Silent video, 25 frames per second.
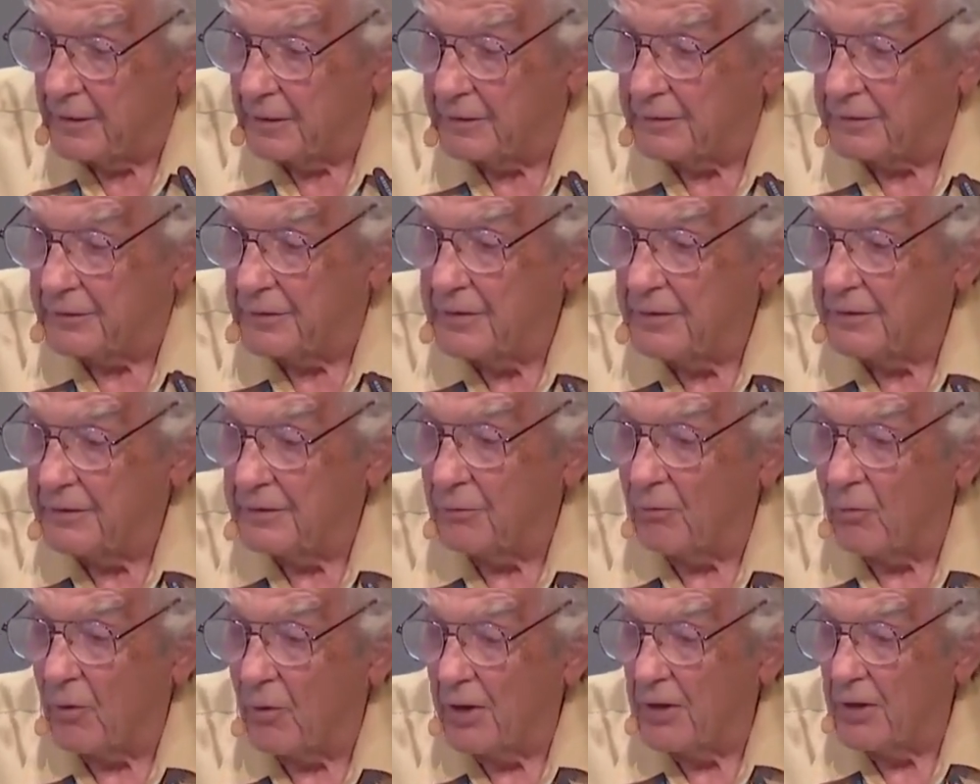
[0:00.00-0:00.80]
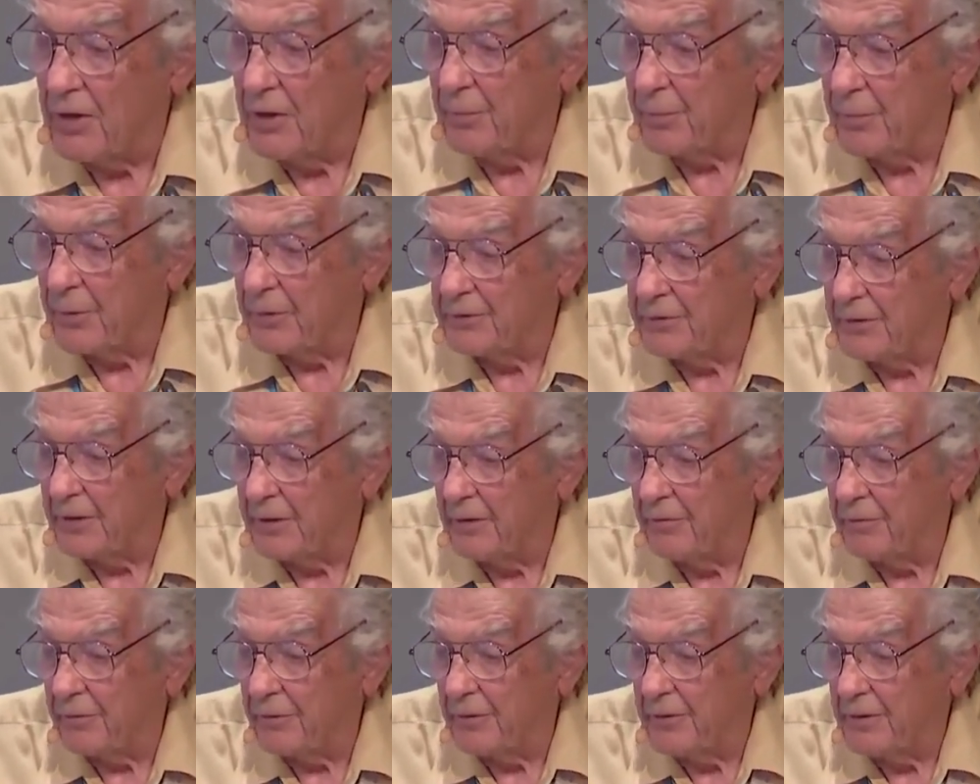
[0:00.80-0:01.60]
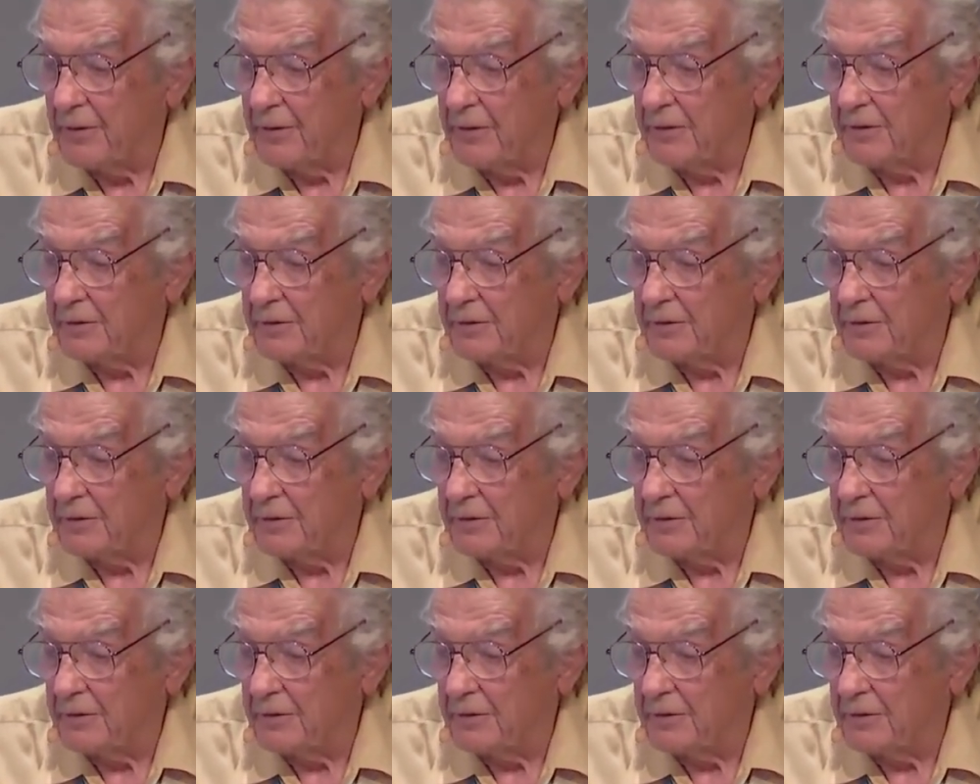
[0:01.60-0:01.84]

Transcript: decreased 1% for